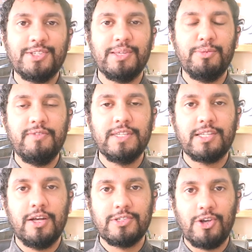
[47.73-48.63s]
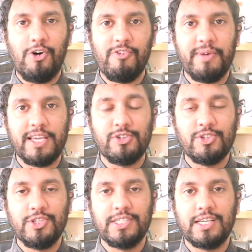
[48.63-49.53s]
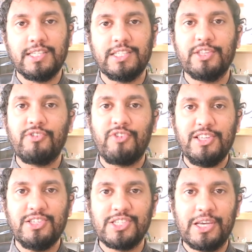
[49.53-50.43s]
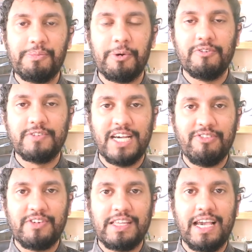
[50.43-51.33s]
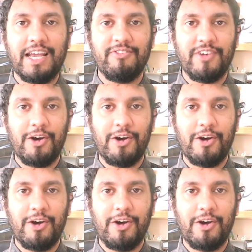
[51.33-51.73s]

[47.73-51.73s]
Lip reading: So the movie starts off by introducing us to the friendship of Daphne and